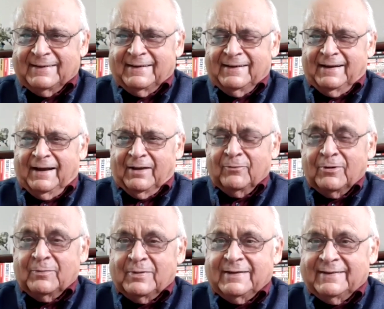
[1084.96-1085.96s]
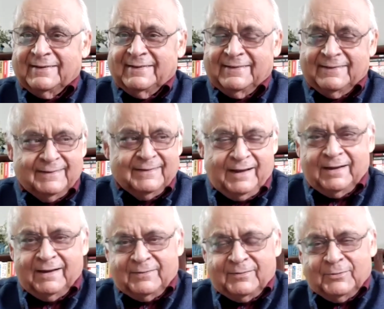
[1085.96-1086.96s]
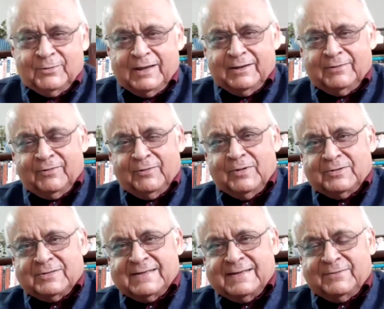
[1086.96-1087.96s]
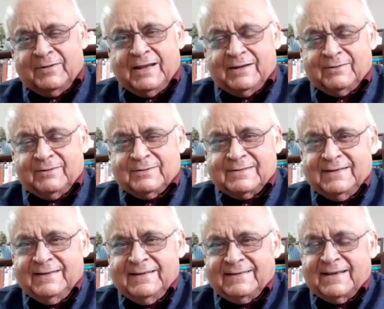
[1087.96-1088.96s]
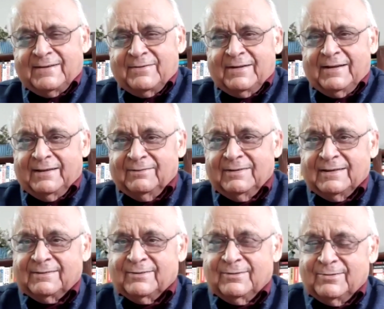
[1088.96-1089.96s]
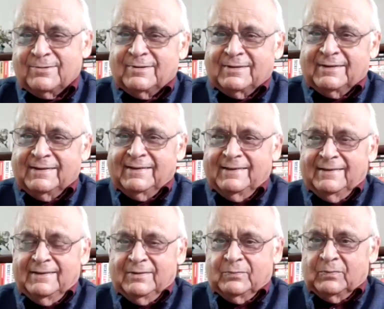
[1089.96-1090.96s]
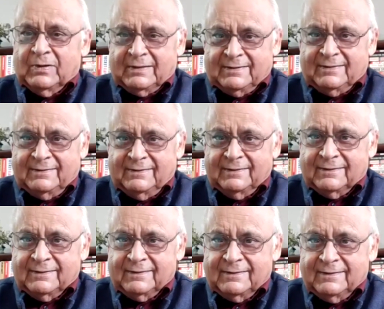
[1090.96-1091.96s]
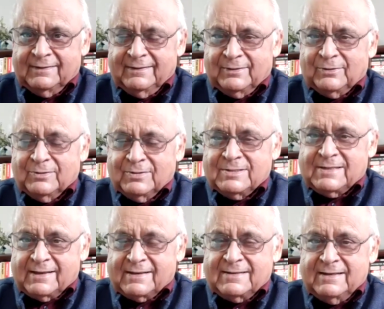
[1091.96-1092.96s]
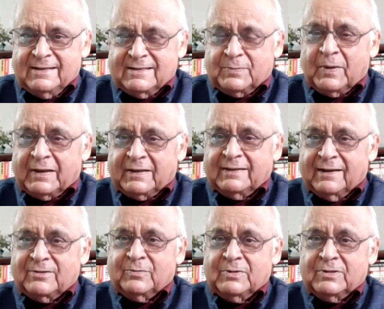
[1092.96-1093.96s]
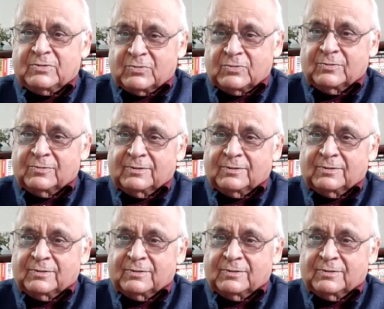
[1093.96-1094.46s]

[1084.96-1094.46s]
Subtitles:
I wouldn't be. It was okay for me to see it when I was 10 or 11 years old, but you don't seriously expect that to be true.